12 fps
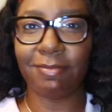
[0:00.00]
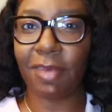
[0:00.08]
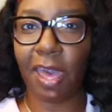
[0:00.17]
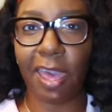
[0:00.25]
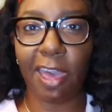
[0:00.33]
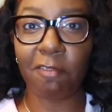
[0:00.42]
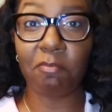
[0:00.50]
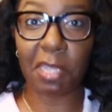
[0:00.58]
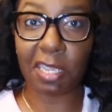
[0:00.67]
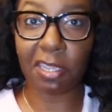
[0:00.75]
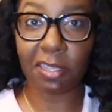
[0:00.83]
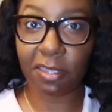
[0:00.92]
I have
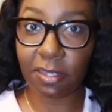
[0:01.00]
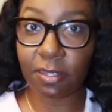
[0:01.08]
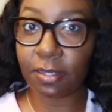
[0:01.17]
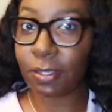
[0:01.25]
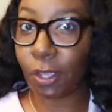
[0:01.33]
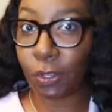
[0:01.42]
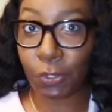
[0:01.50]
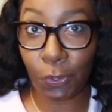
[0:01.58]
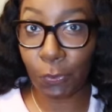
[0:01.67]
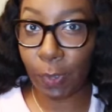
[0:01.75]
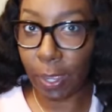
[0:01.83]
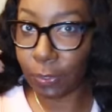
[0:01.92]
pink y'all
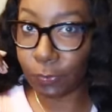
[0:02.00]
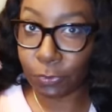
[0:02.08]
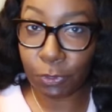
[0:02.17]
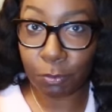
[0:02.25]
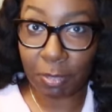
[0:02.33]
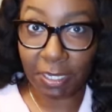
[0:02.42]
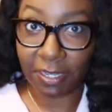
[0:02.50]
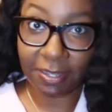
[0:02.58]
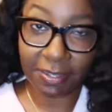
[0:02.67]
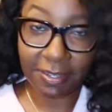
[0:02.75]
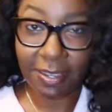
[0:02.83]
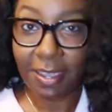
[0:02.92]
know I don't do
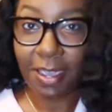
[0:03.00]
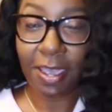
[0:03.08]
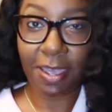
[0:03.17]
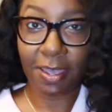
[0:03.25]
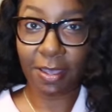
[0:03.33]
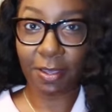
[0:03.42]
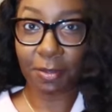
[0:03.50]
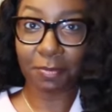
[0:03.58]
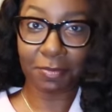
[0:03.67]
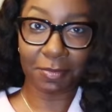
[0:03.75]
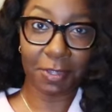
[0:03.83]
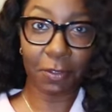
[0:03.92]
pink um,
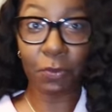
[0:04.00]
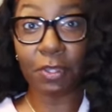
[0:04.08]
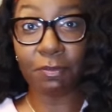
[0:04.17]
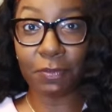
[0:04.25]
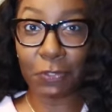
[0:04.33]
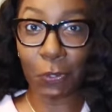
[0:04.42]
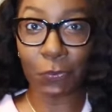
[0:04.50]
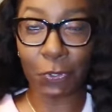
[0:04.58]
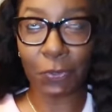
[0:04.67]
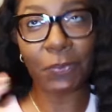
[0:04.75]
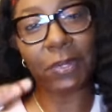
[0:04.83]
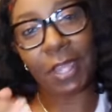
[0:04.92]
well if you don't
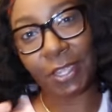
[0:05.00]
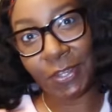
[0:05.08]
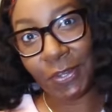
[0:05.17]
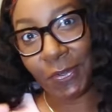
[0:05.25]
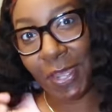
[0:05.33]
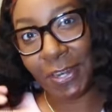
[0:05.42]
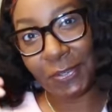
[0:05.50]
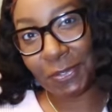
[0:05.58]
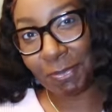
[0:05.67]
know now you know I don't do